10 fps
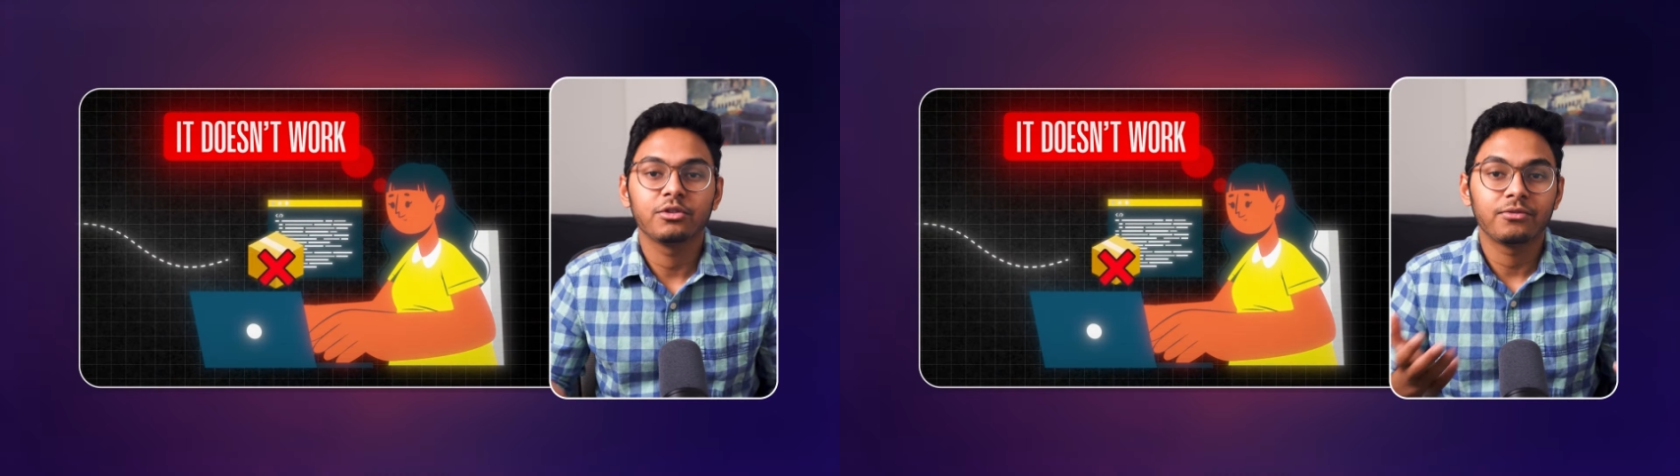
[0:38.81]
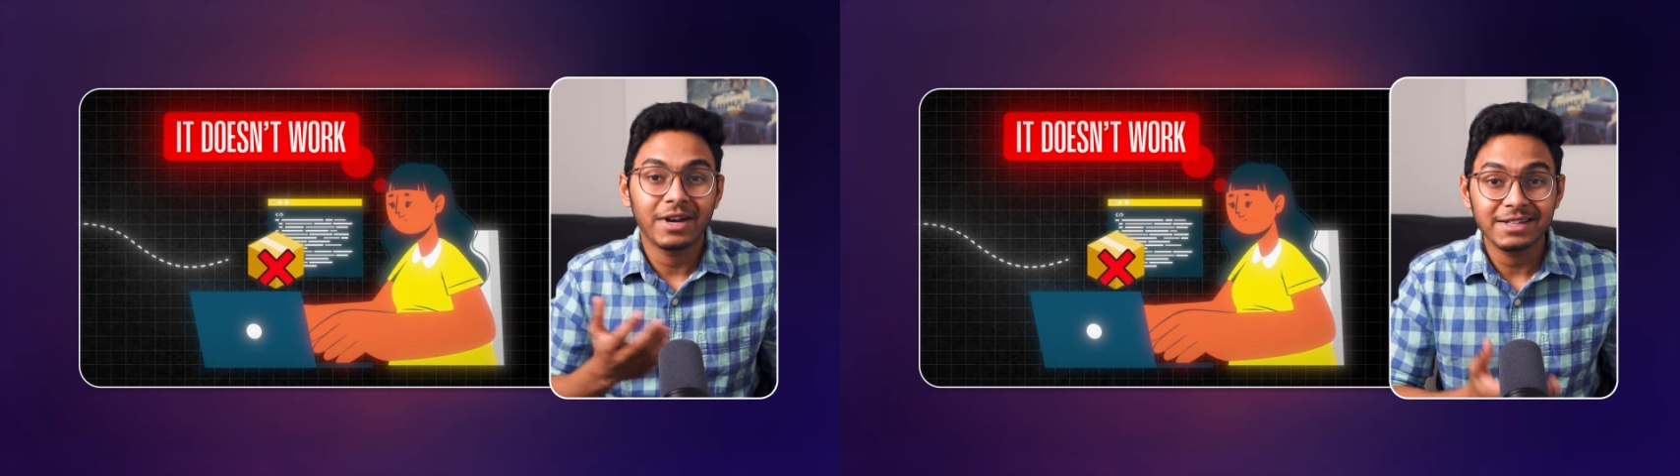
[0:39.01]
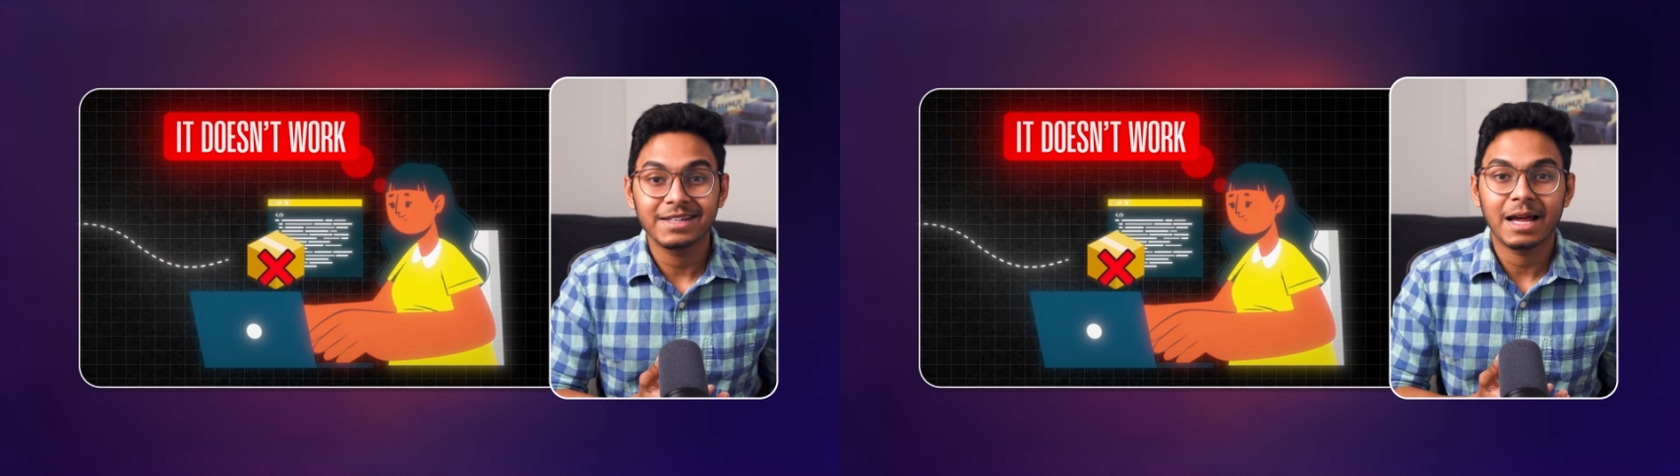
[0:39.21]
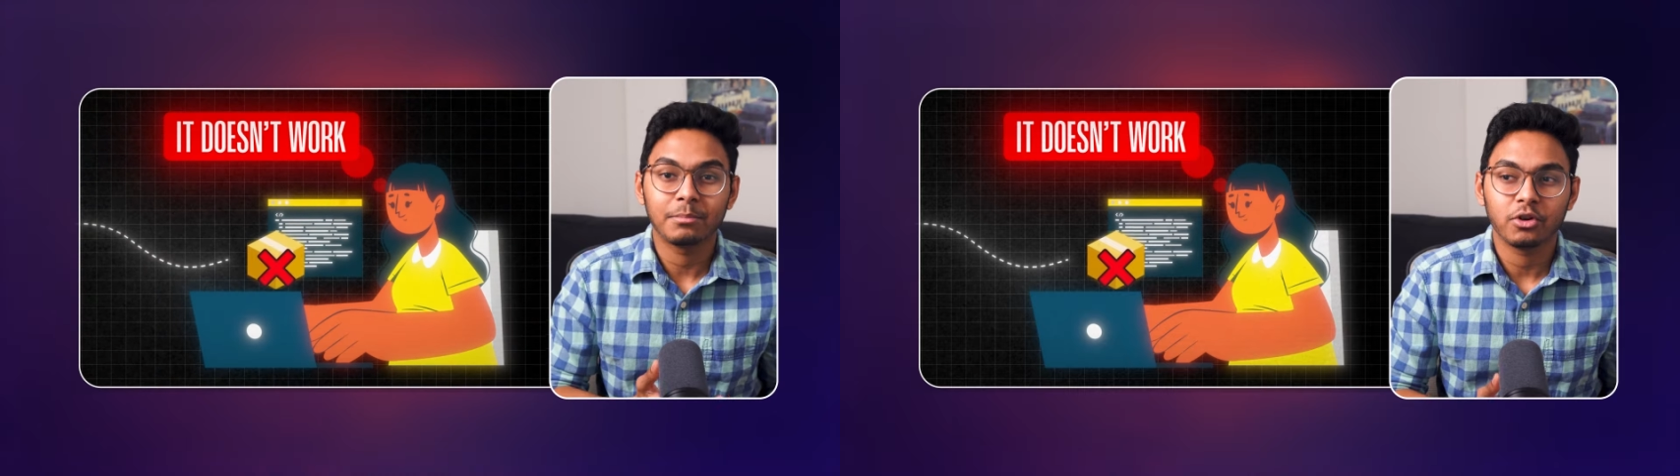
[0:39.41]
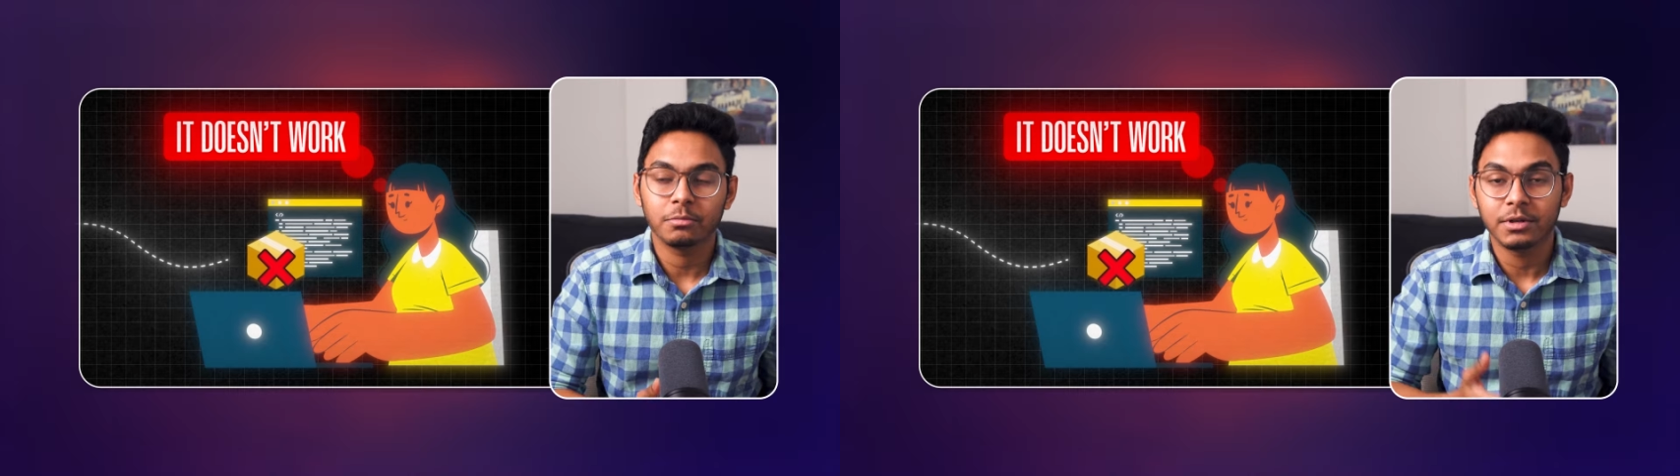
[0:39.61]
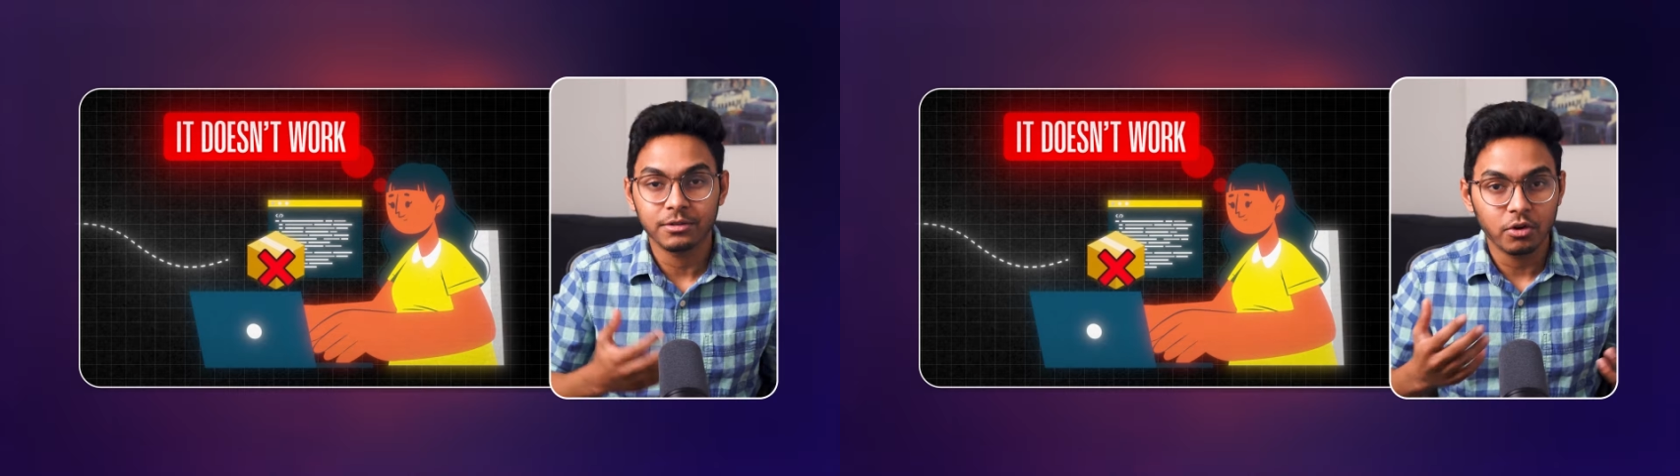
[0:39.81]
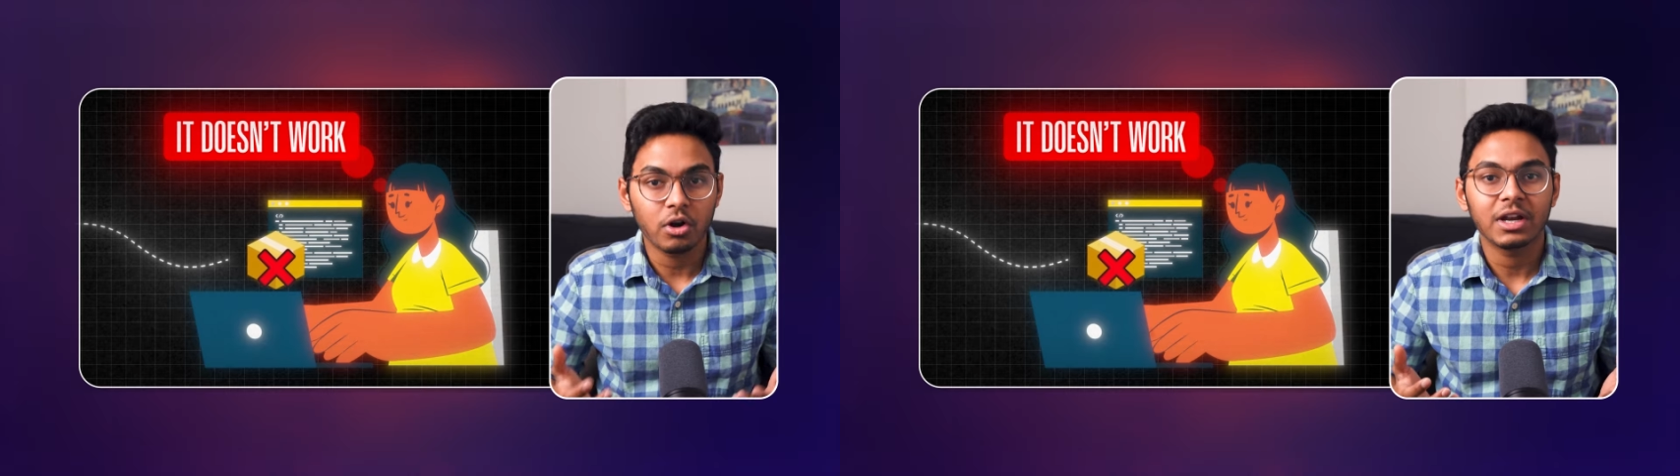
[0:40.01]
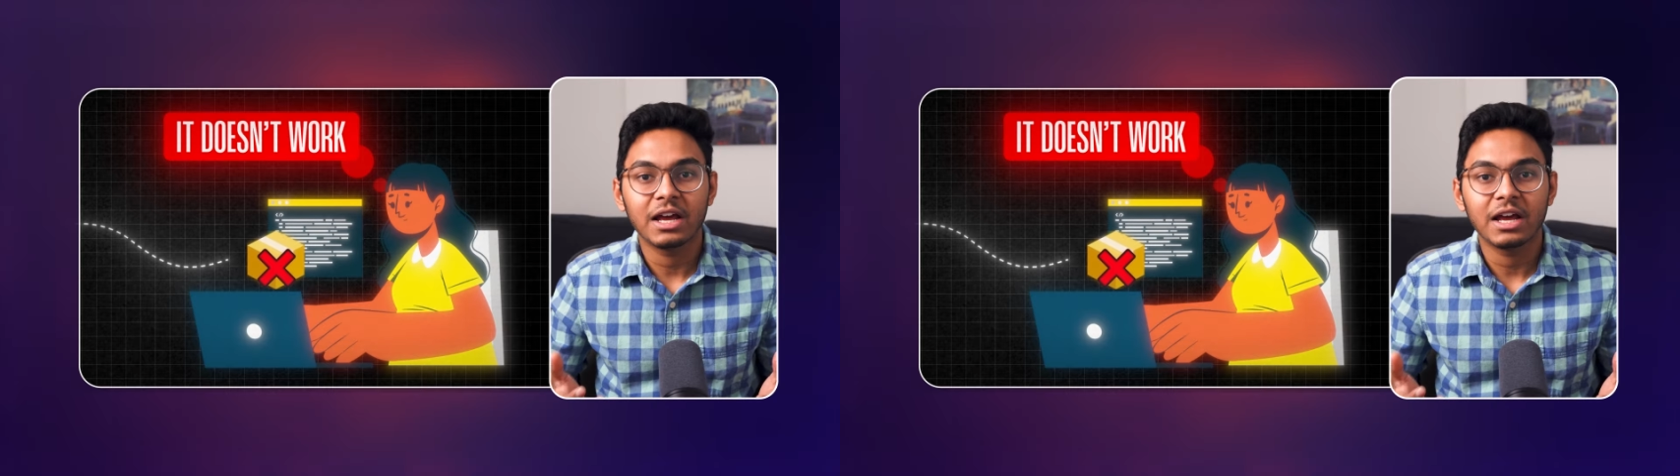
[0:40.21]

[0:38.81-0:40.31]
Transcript: your friend's laptop does not